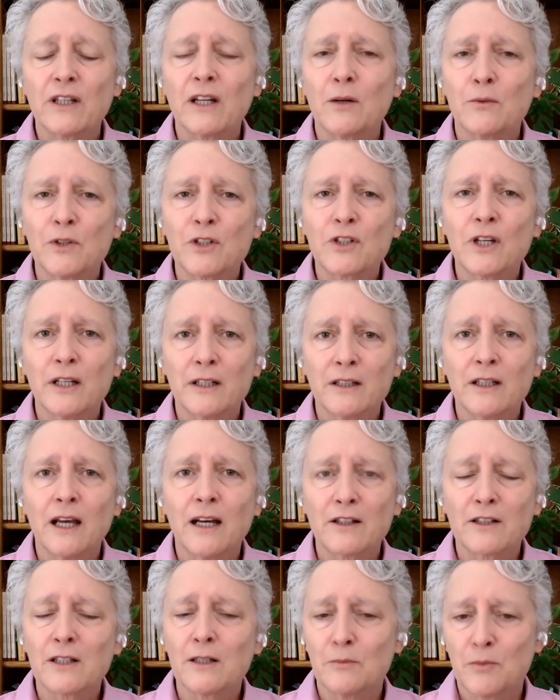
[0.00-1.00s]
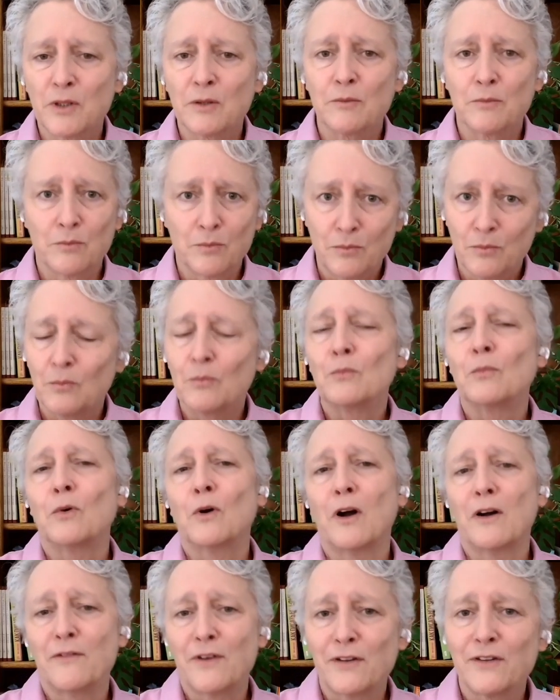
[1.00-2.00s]
I wish I'd actually been
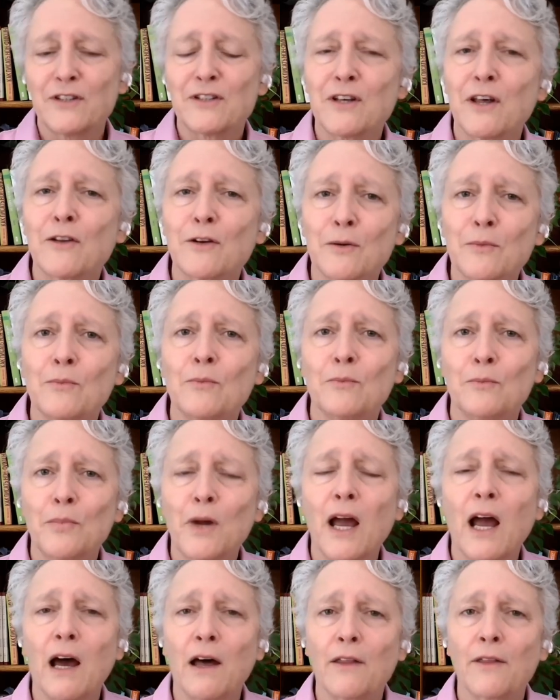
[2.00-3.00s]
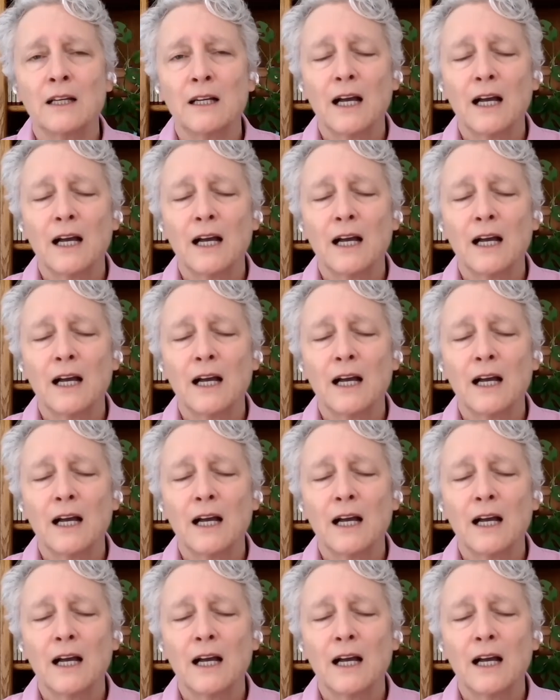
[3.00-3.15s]
off on this other path.